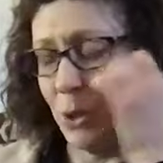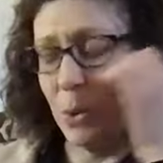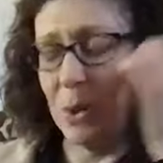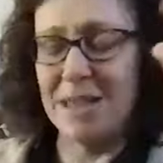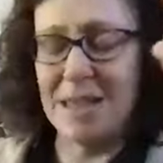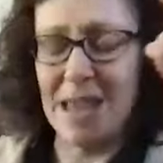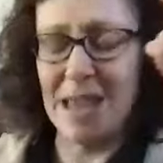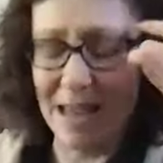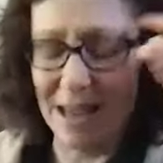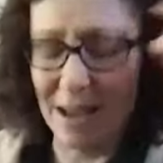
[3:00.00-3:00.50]

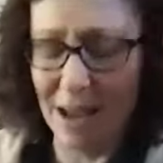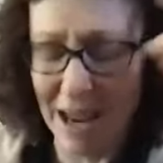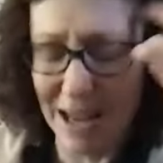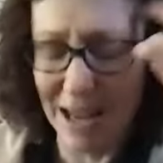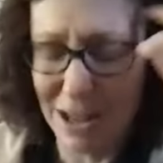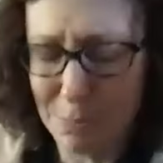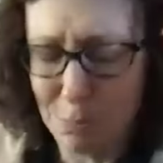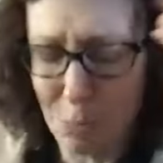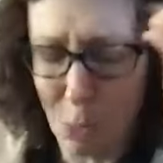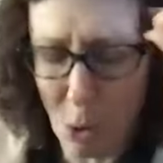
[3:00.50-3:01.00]
it's like,
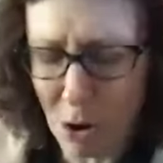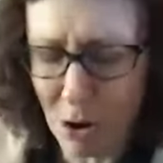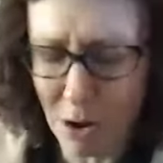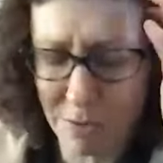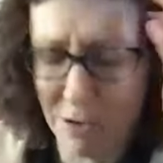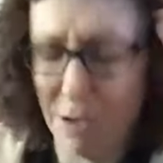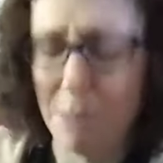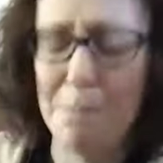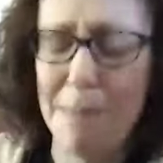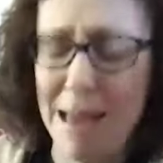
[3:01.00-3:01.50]
it's more
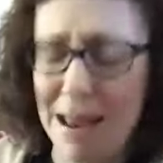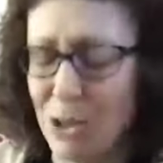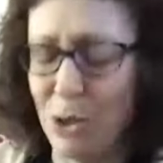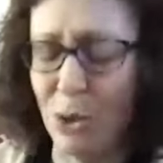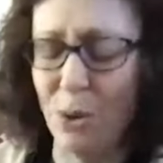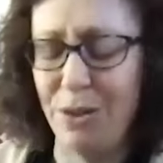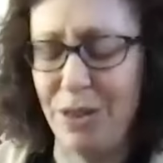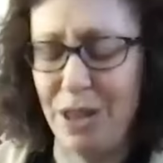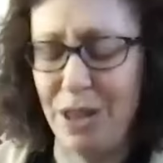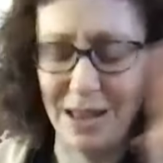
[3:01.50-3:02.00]
of a
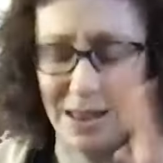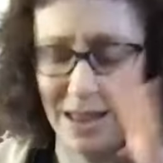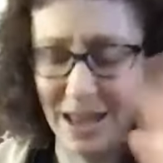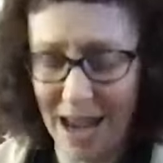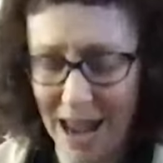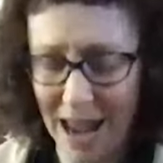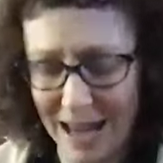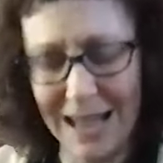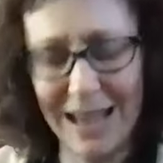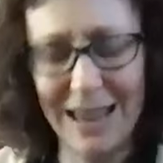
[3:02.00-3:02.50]
mental thing
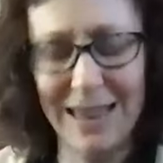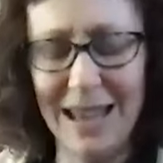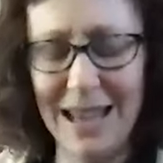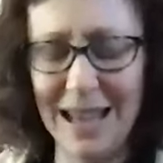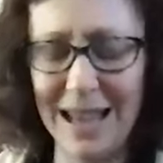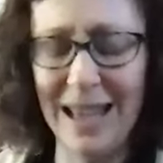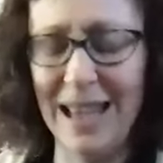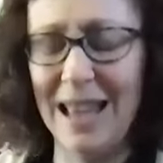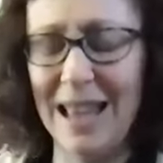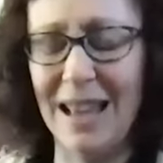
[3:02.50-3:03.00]
than
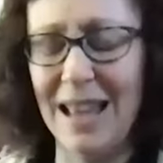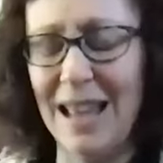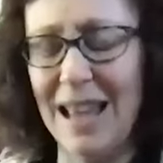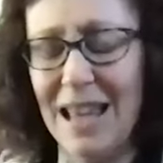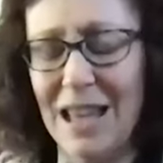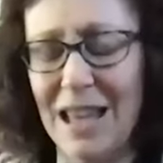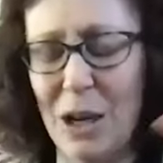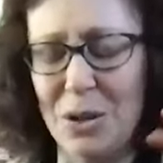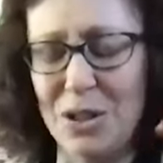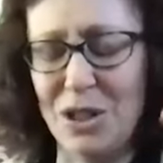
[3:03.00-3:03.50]
anything.
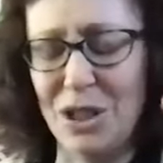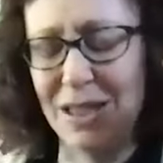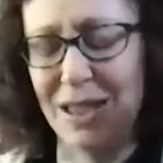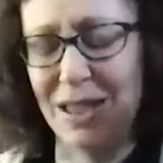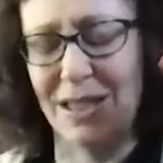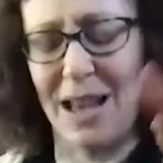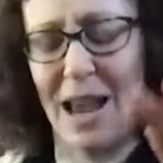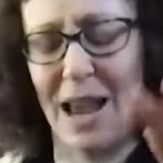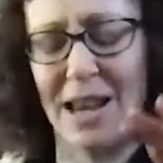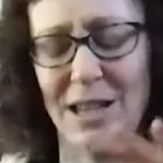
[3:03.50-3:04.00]
It's just
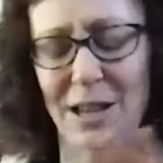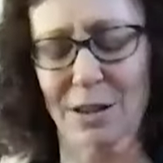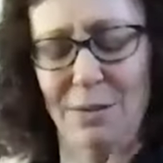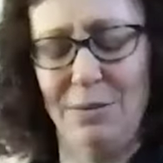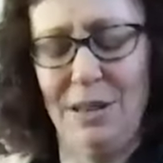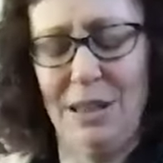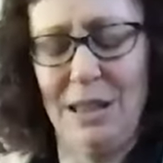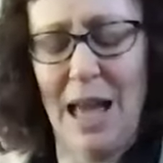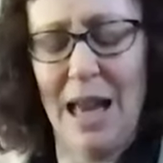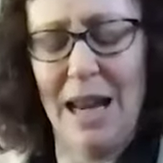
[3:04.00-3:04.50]
this idea
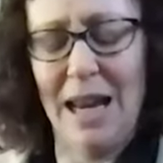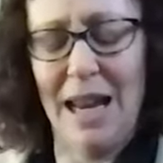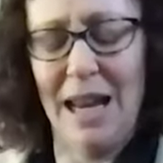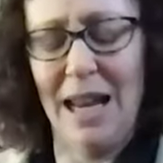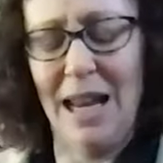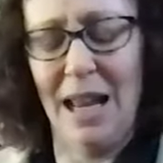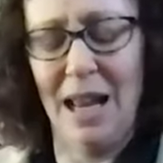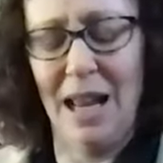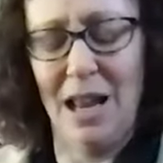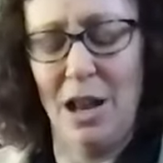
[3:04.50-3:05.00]
of
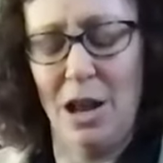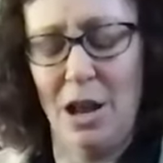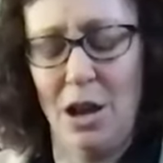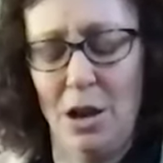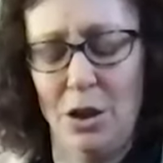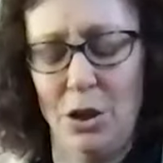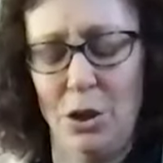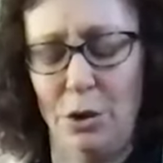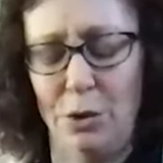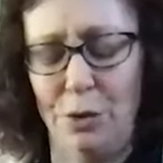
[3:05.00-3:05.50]
letting
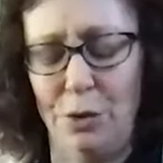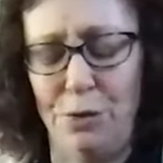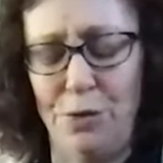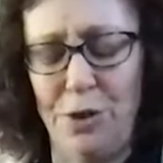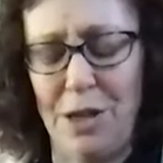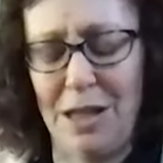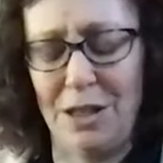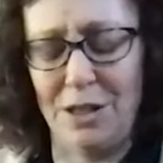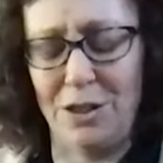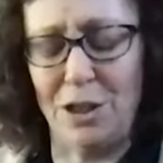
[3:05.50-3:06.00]
your
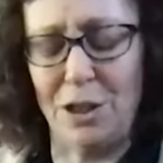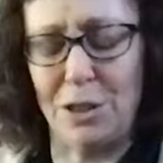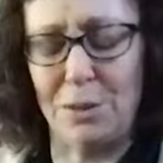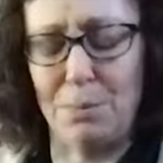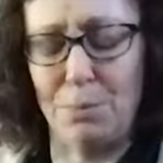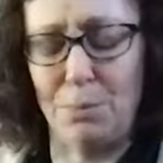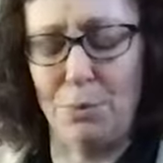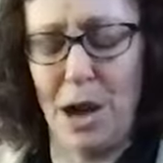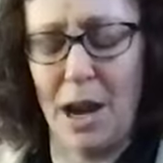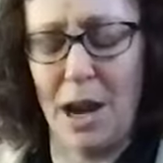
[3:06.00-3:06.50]
feet
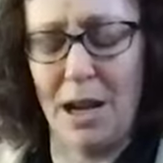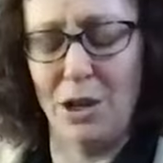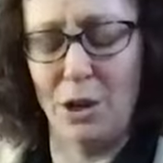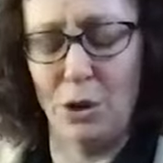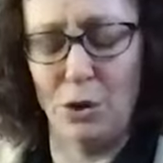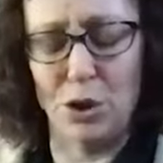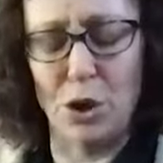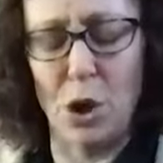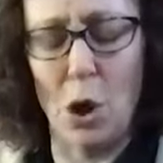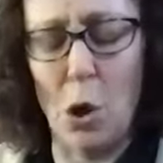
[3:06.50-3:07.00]
spread,
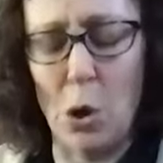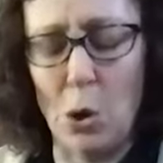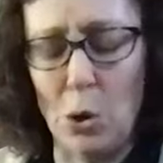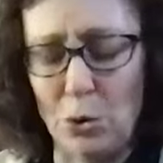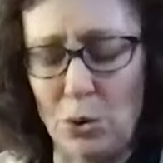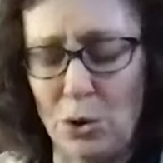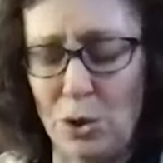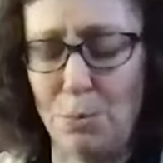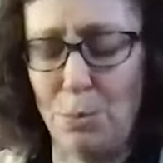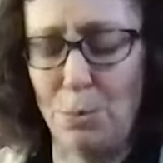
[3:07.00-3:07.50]
your
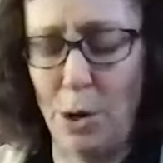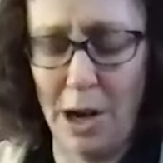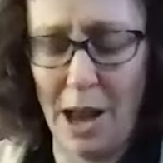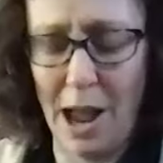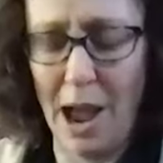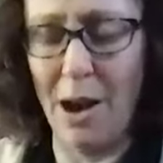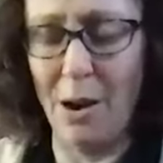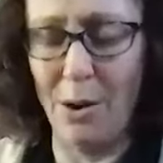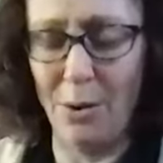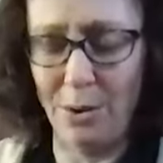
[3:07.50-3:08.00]
toes spread
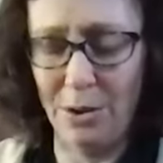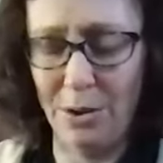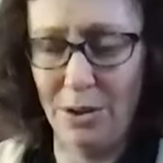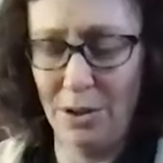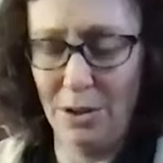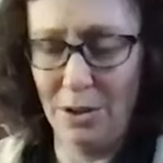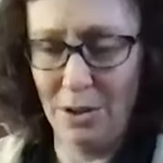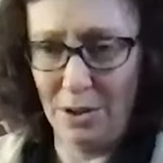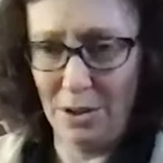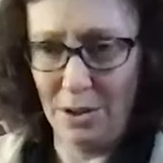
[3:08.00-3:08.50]
out.
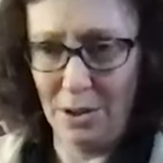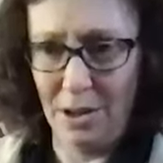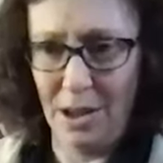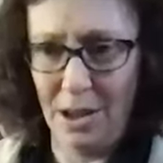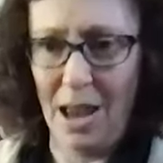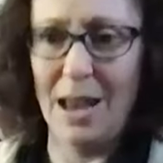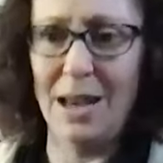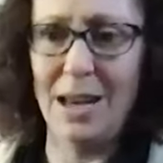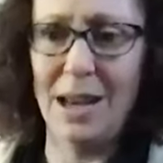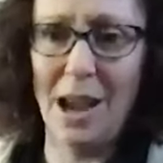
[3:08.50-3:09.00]

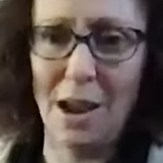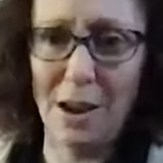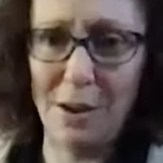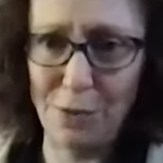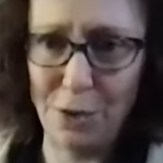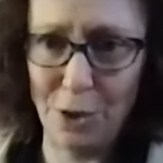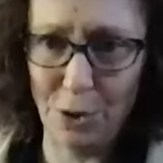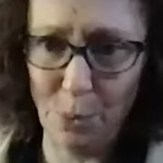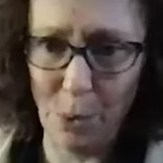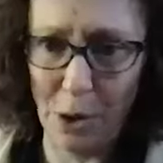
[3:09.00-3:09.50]
And yeah,
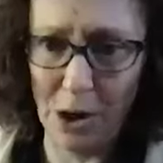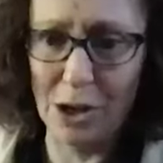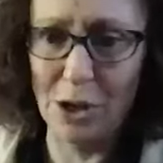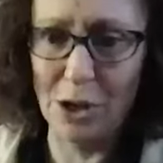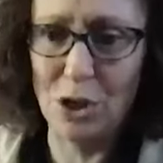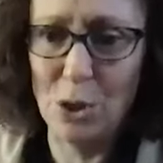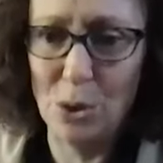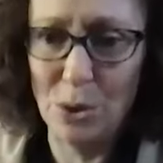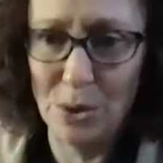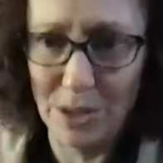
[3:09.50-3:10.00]
if you're wearing
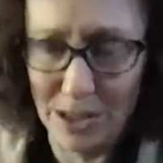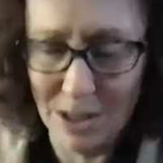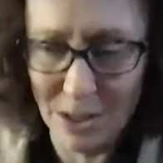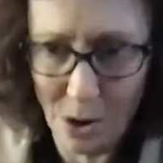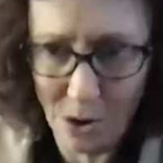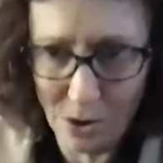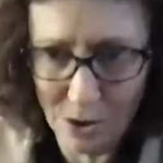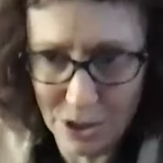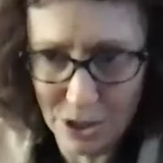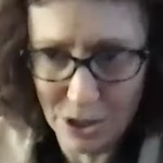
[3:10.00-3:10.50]
shoes,
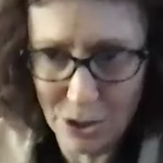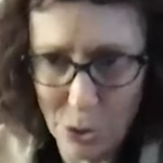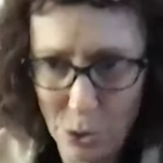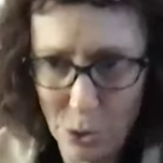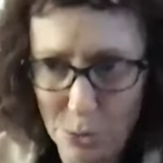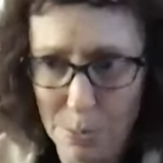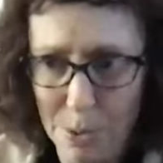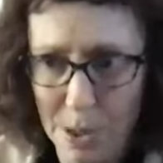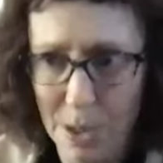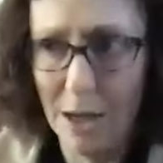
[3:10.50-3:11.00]
that's hard to
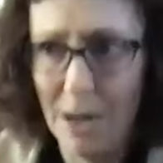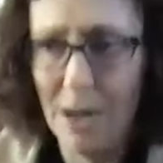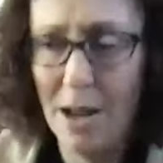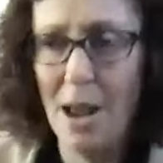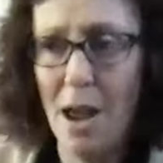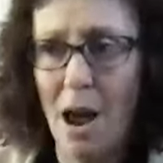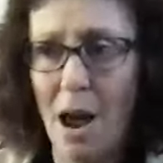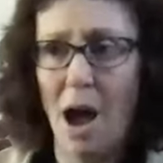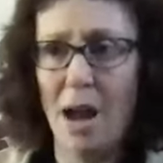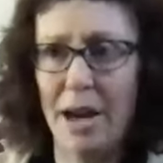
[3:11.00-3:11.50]
do, but
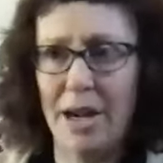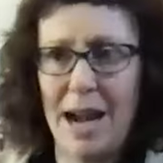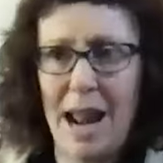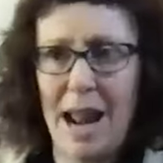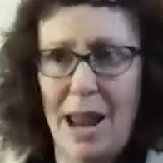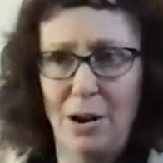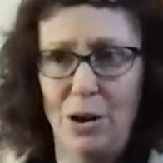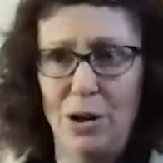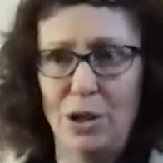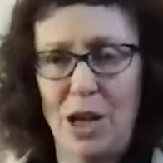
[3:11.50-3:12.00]
on an
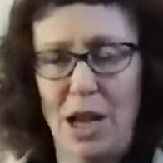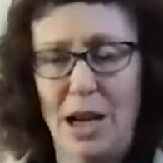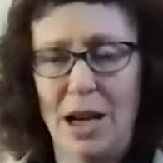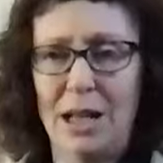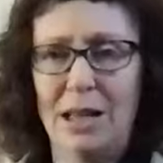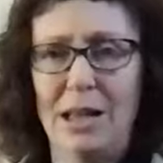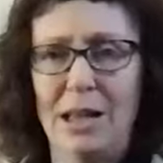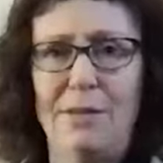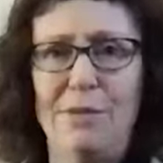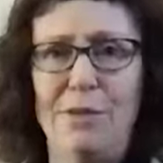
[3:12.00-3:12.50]

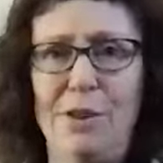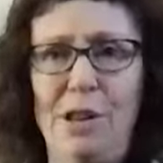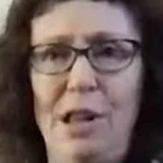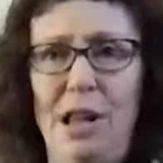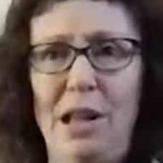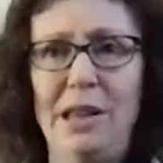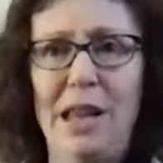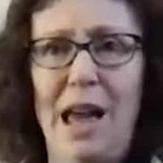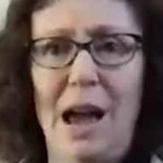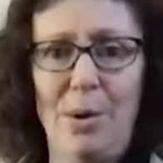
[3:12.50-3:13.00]
energetic
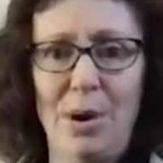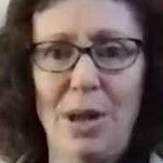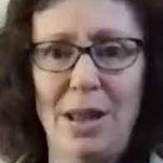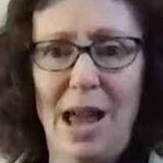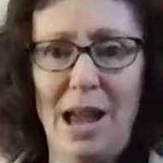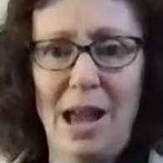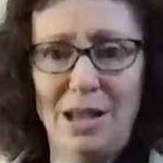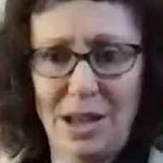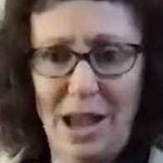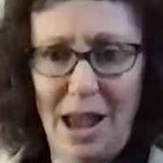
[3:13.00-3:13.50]
level,
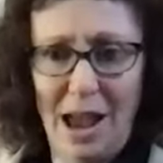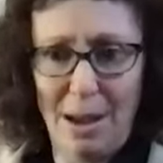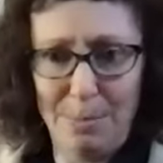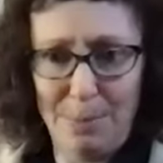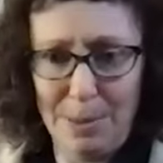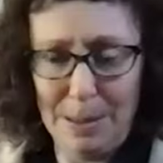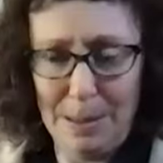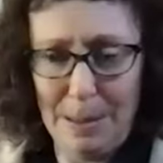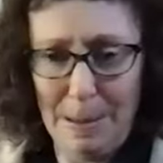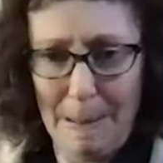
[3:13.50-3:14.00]
allowing that to
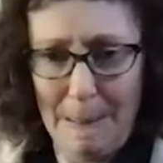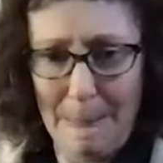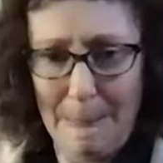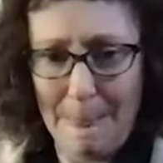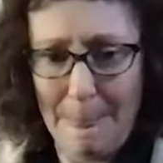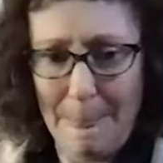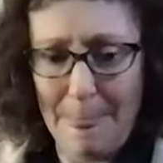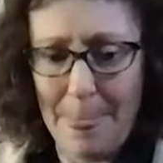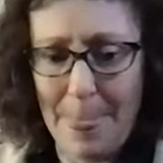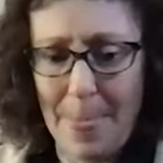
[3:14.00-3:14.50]
happen.
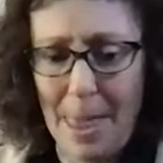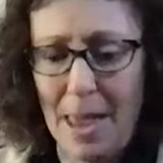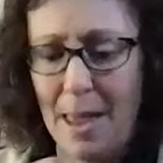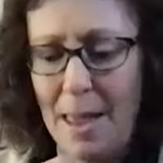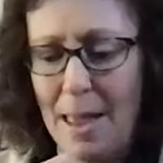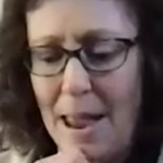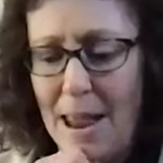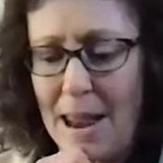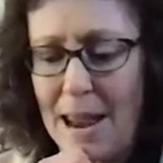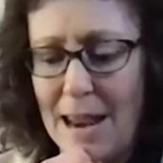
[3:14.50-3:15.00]

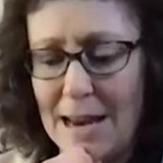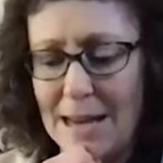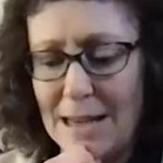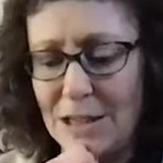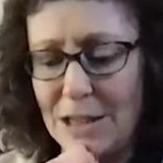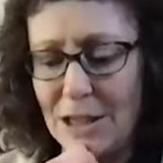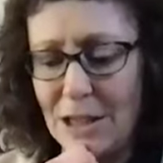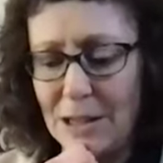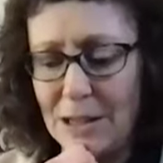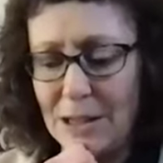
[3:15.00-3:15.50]

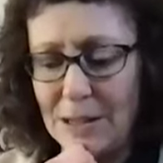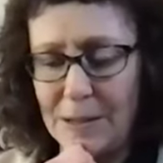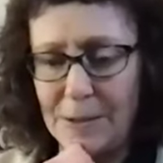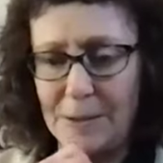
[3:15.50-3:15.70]
And